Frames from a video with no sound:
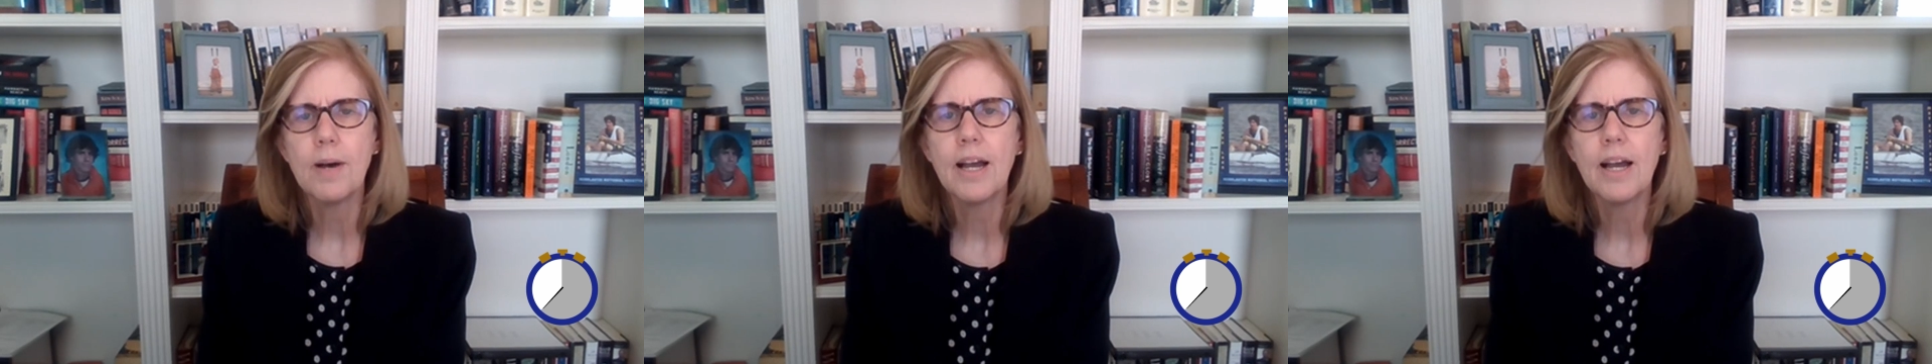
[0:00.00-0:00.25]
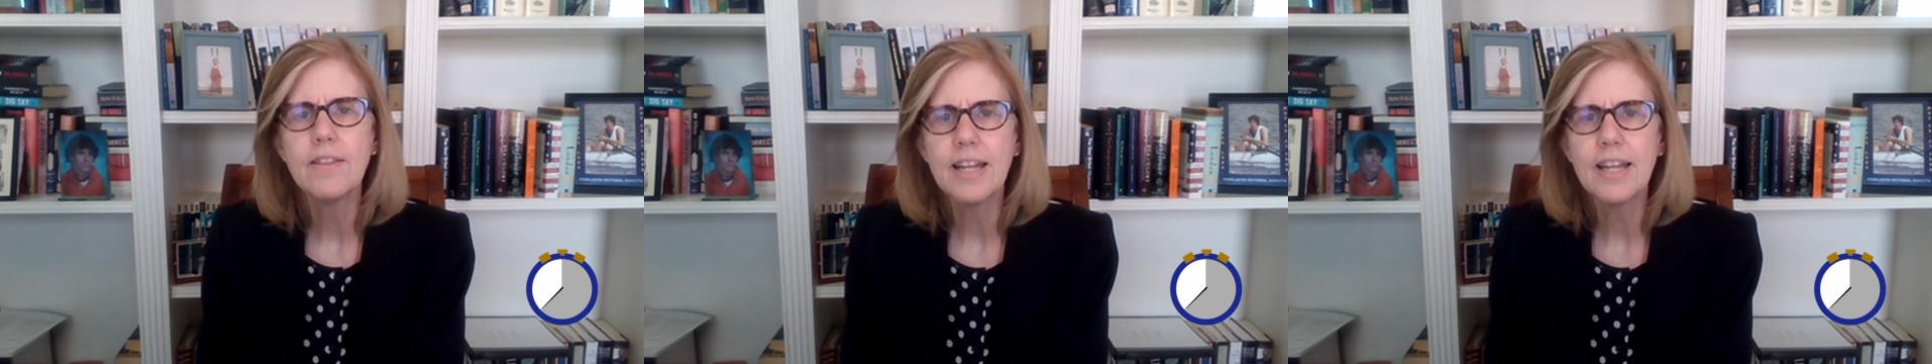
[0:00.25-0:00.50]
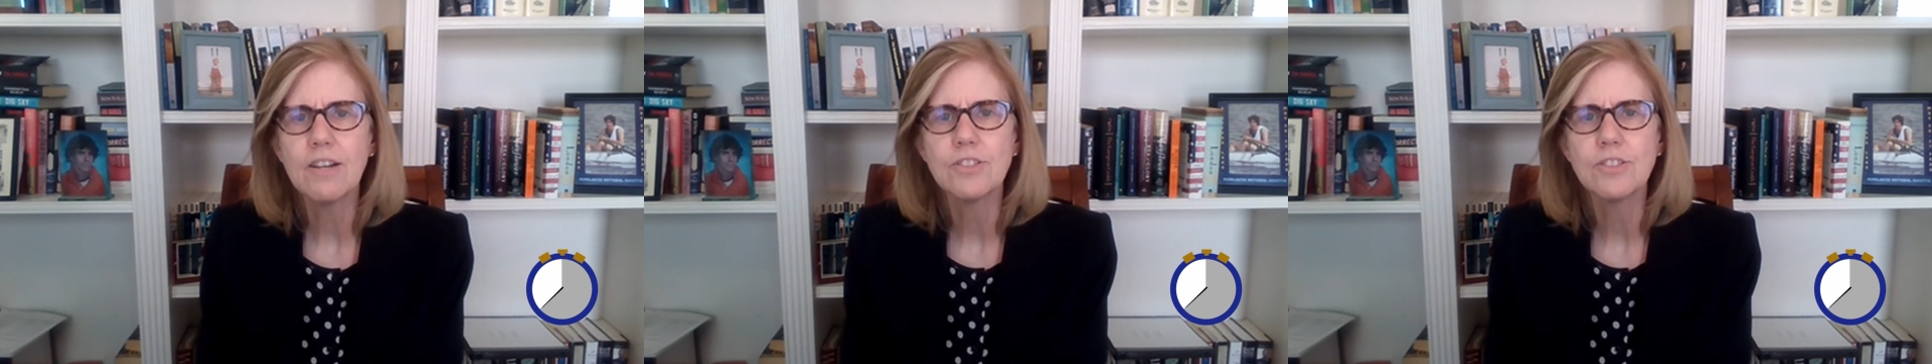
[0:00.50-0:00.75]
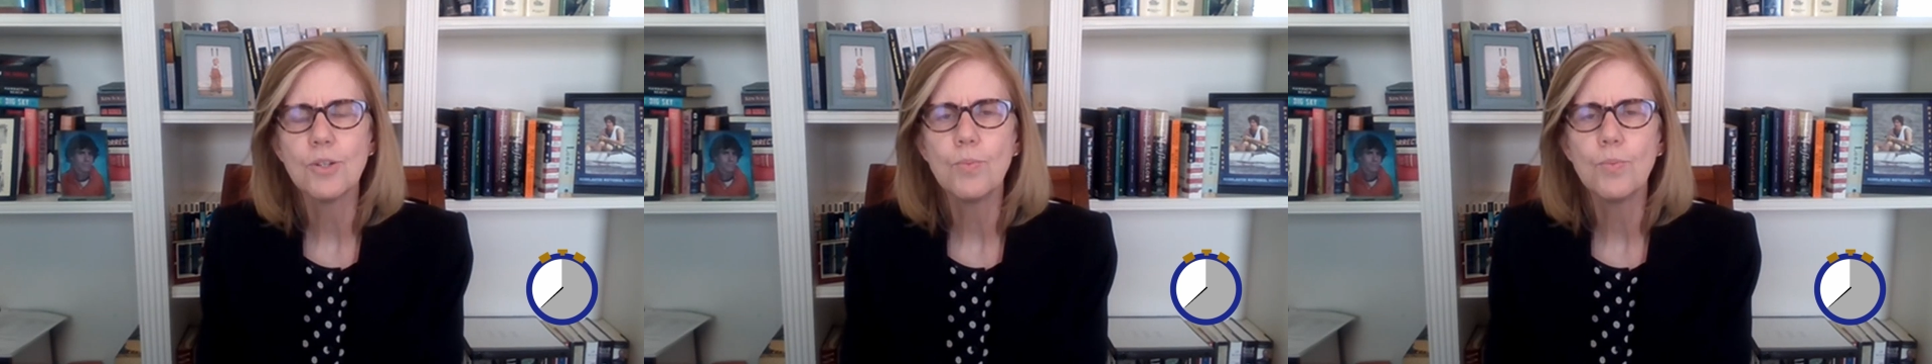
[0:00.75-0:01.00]
by the
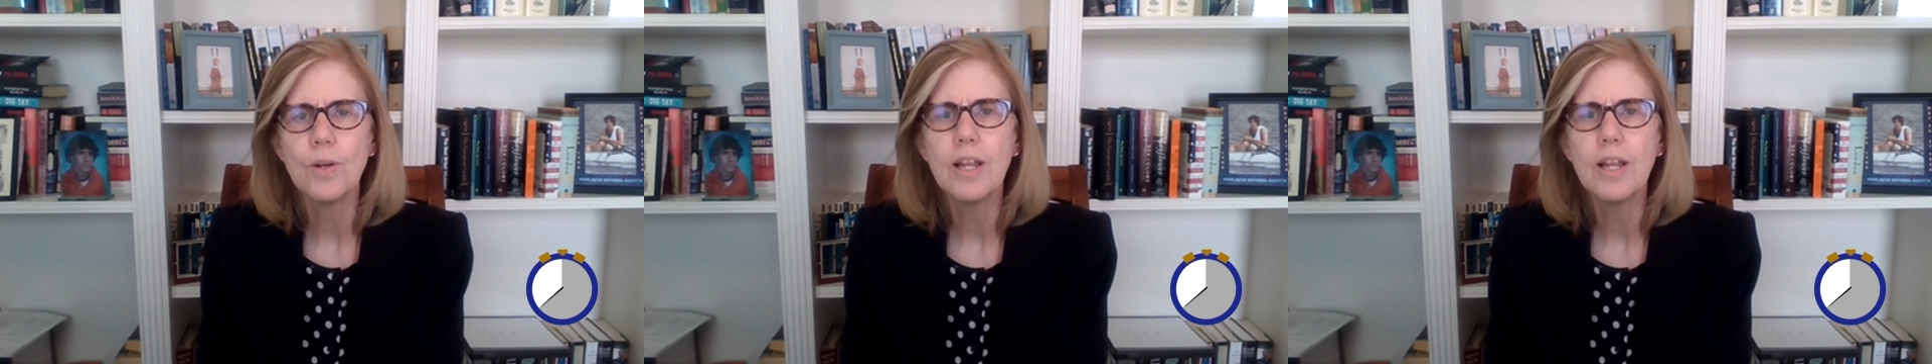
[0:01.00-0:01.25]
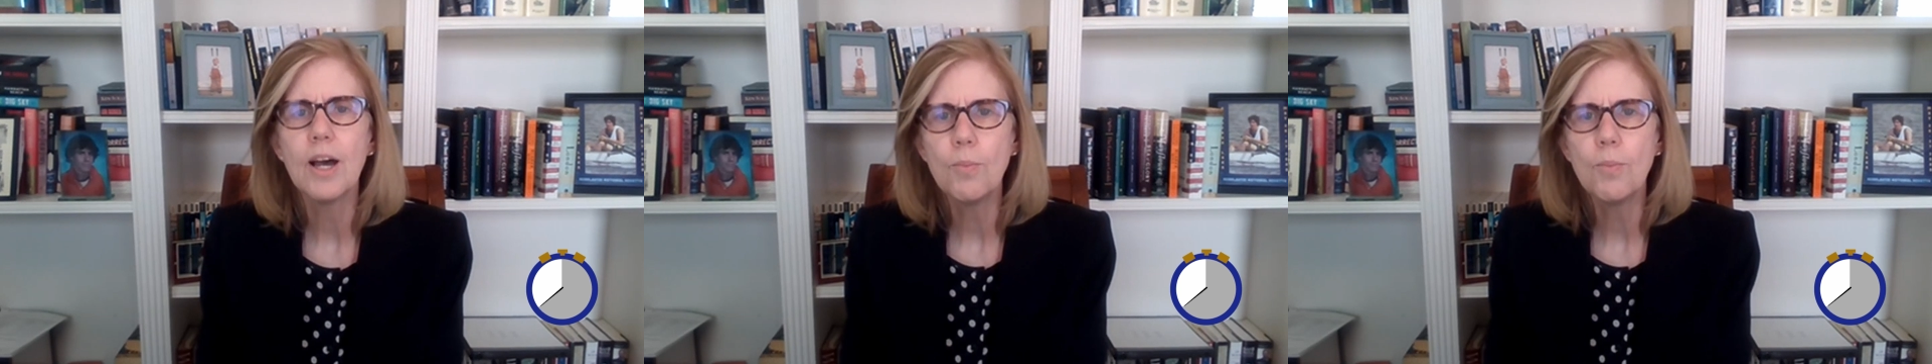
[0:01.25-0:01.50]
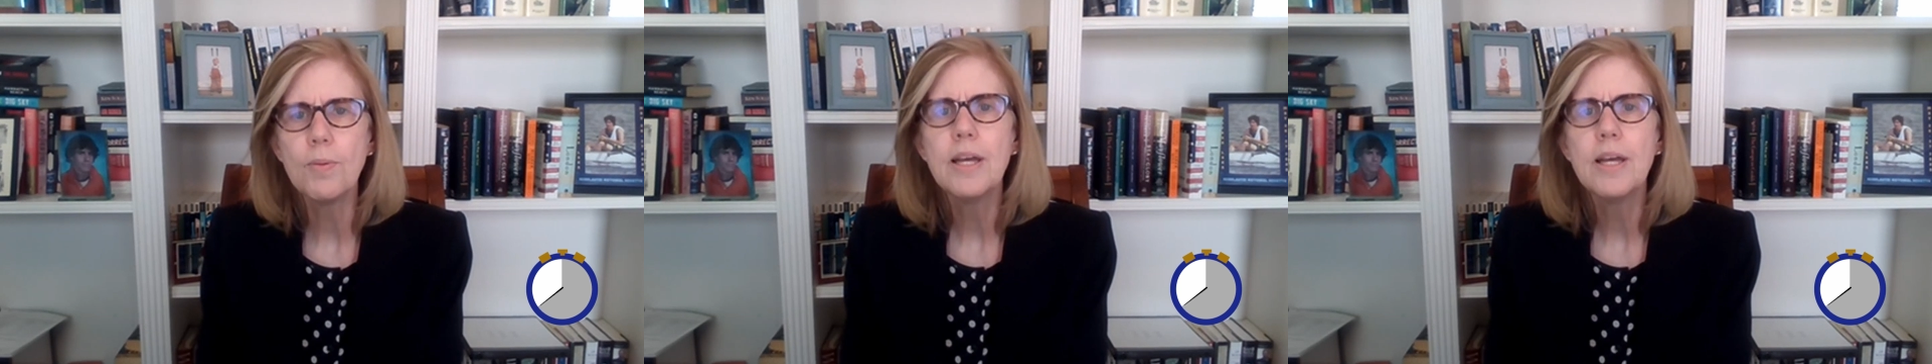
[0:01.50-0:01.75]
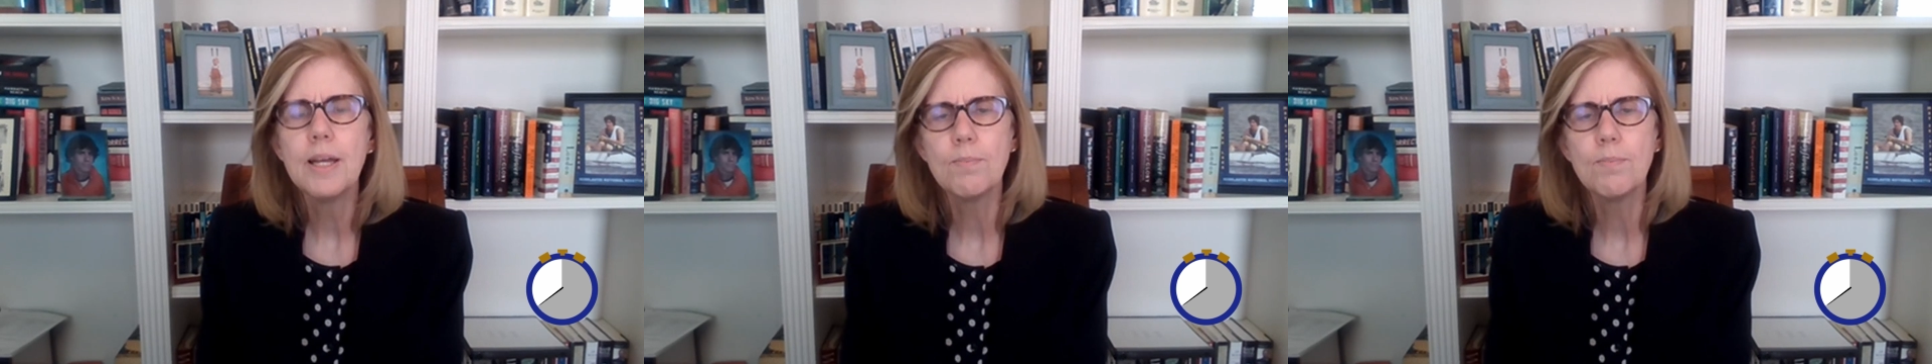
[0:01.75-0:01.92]
Council will help